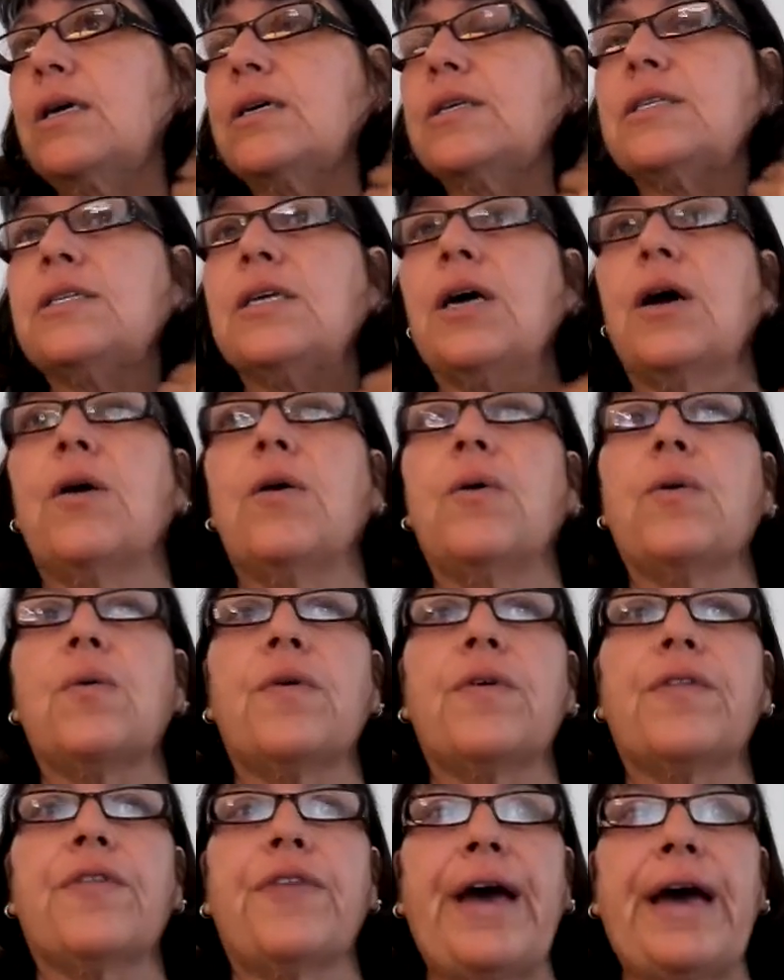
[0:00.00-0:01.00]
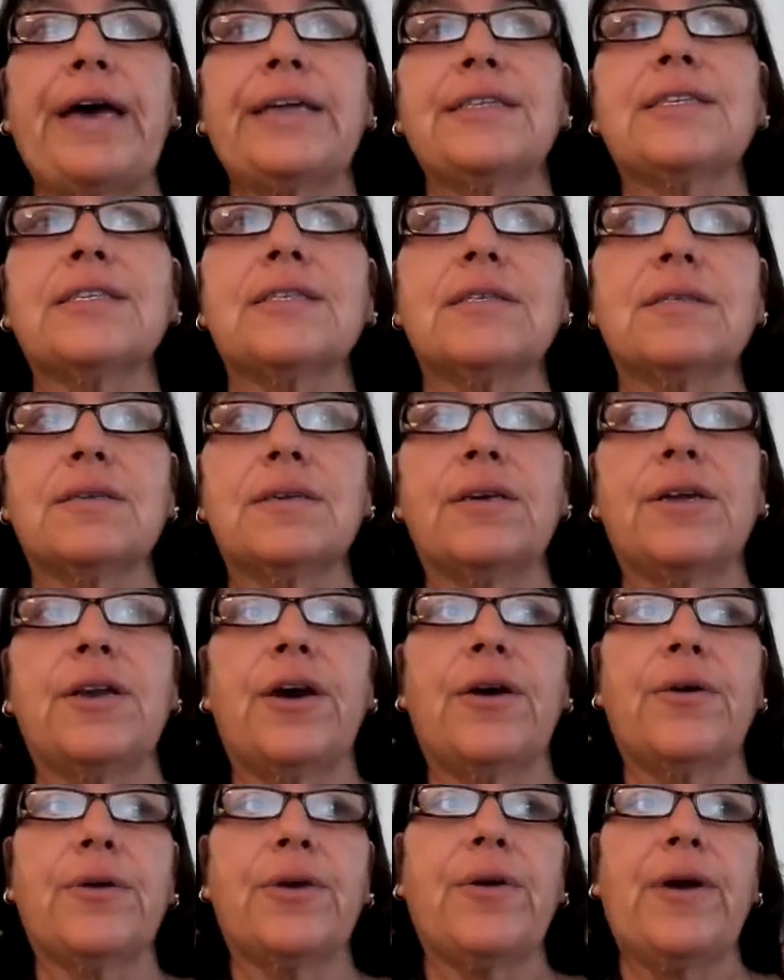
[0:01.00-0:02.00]
So that's,
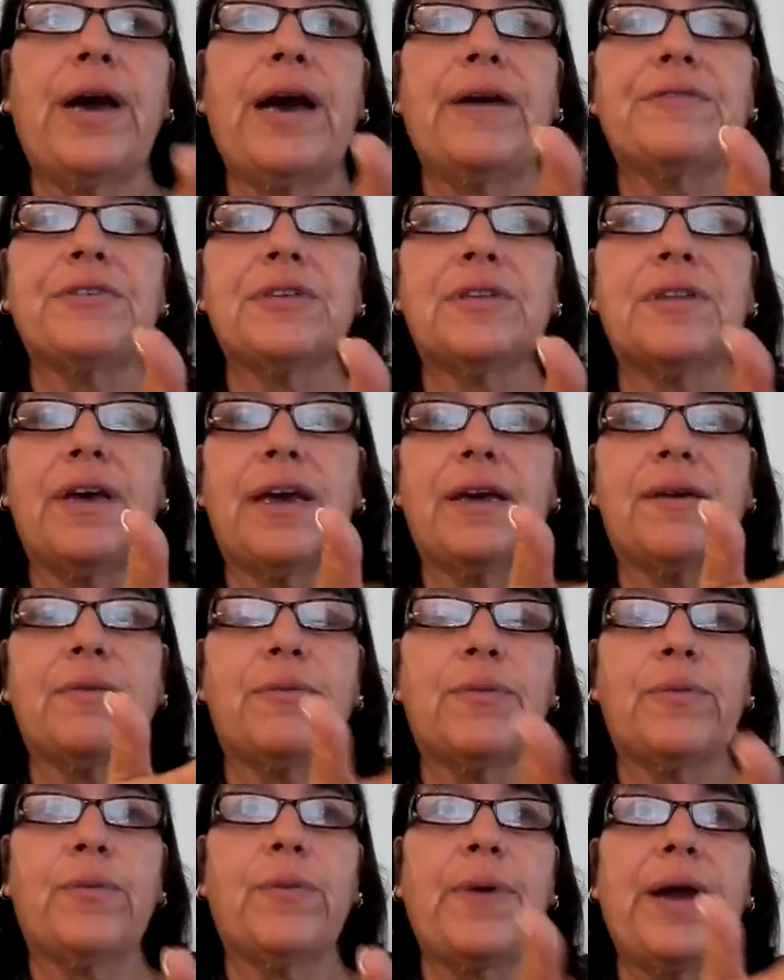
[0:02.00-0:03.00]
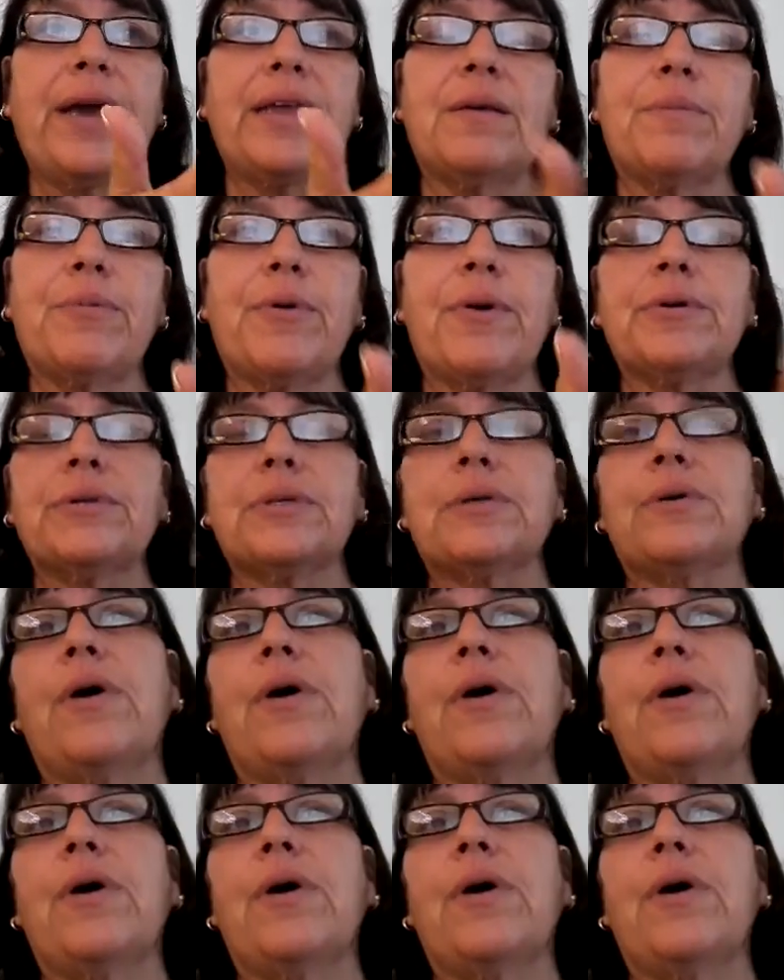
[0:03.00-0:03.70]
you have to like weigh the pros and